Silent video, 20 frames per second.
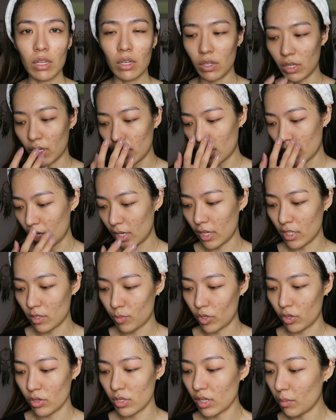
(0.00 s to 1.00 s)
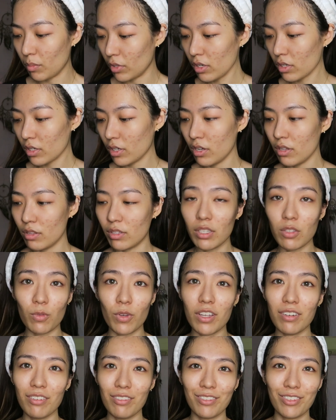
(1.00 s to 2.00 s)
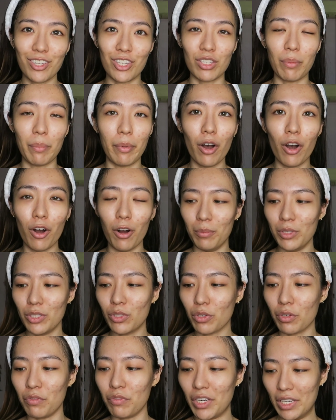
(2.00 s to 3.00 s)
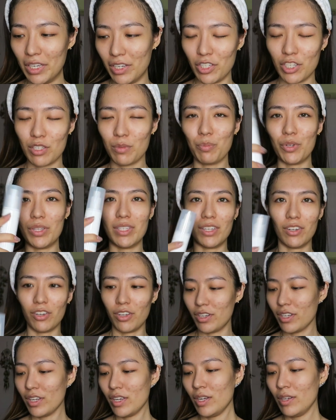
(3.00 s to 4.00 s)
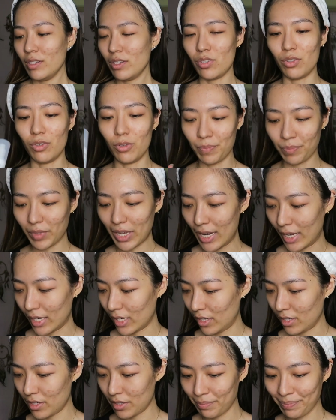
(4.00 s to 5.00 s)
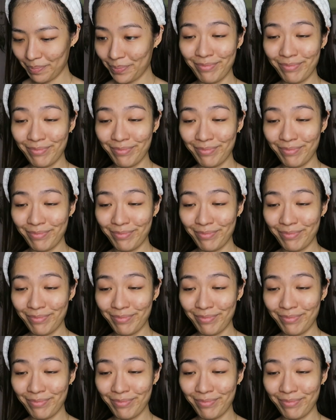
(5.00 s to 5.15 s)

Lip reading: Okay, and then I spray on sunblock. This one is the bomb. It's so convenient. Just sprays it on. So I like it.